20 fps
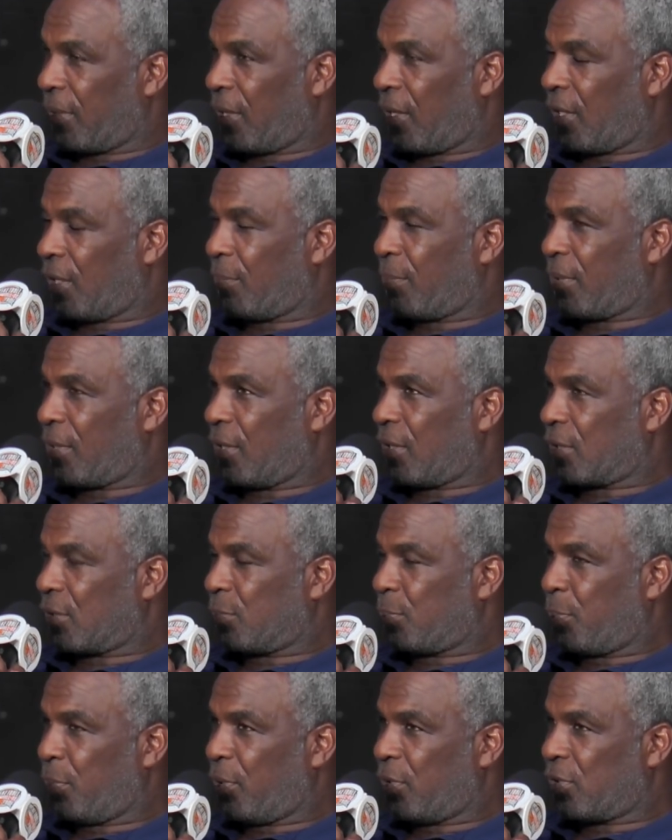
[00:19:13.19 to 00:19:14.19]
together because
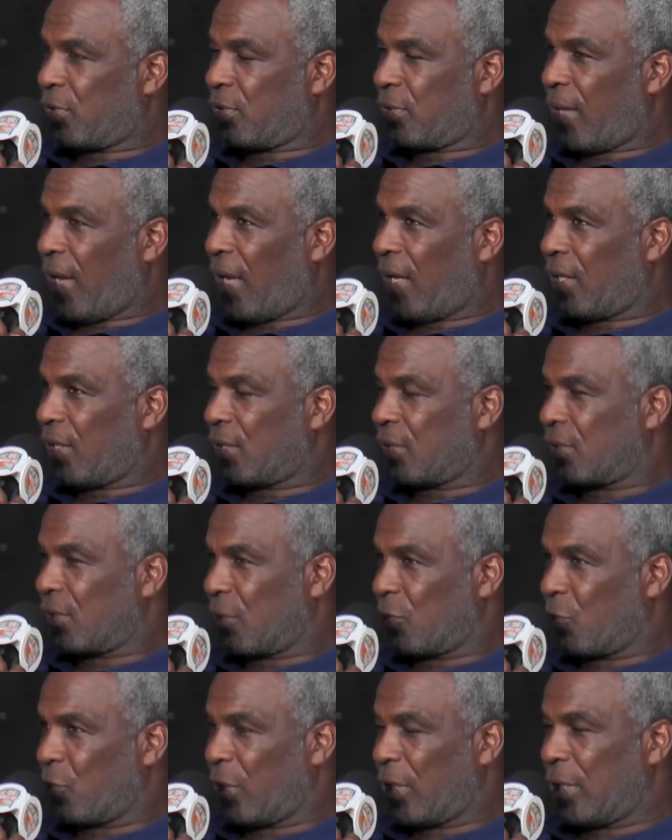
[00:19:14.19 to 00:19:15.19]
Butch's knowledge
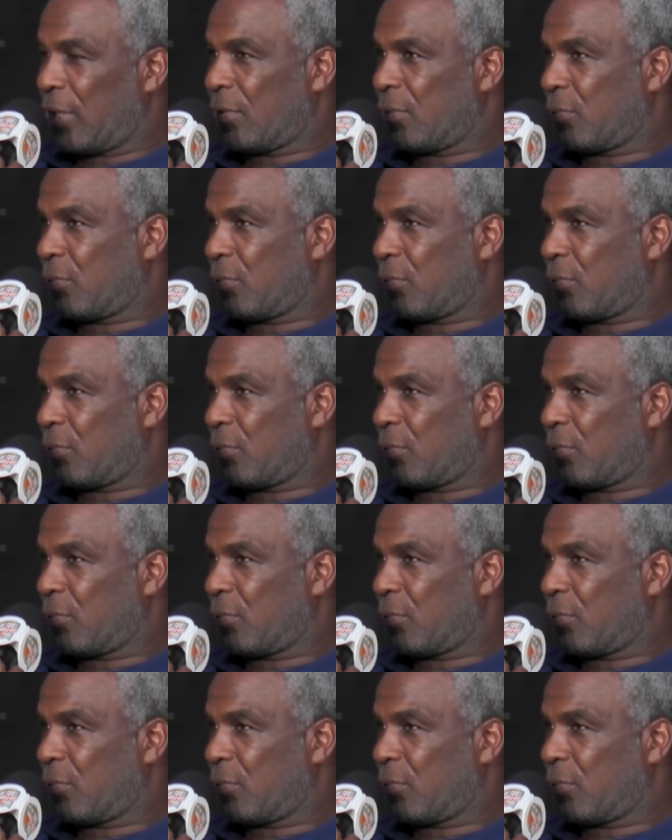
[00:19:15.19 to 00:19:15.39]
and what